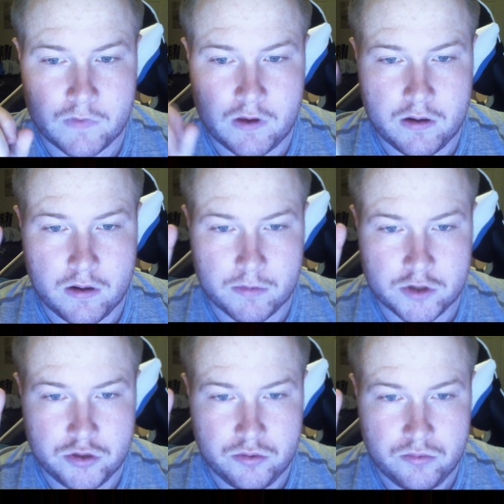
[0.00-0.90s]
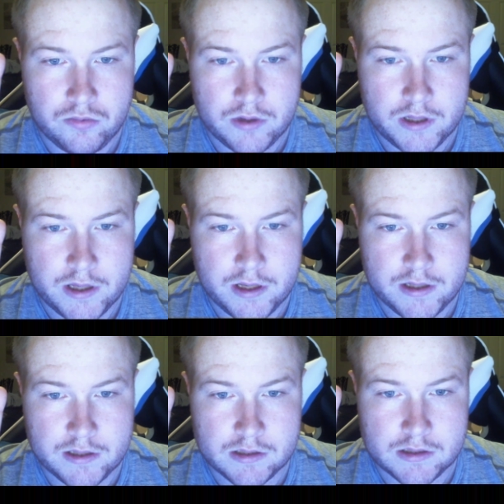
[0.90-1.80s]
Number two
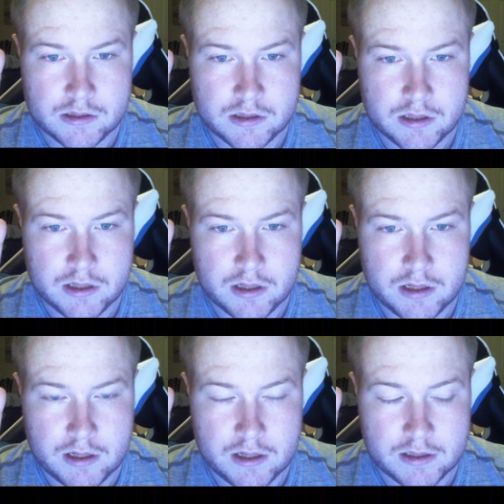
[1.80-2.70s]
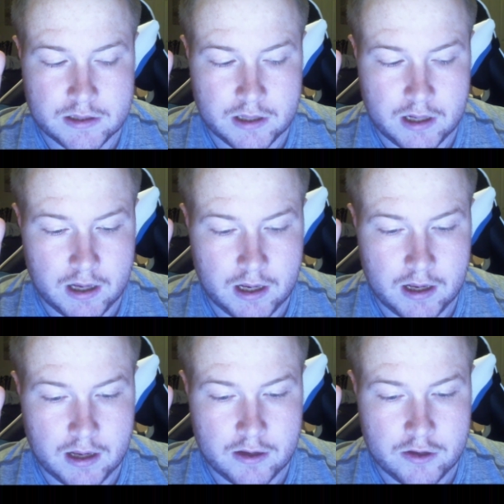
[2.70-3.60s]
is it
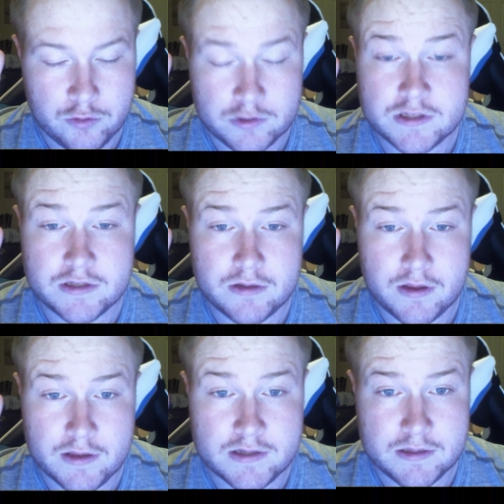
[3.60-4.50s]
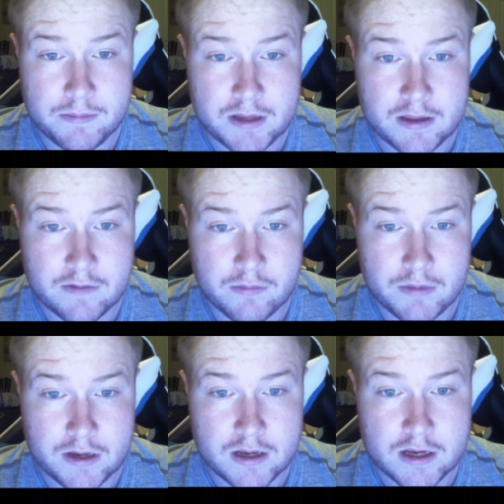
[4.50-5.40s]
uses, and this is the big thing for
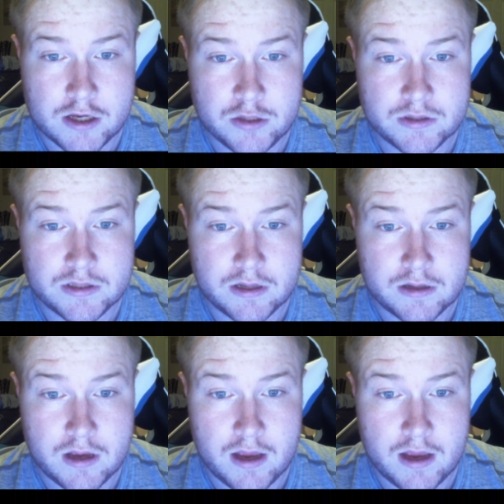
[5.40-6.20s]
me, it uses a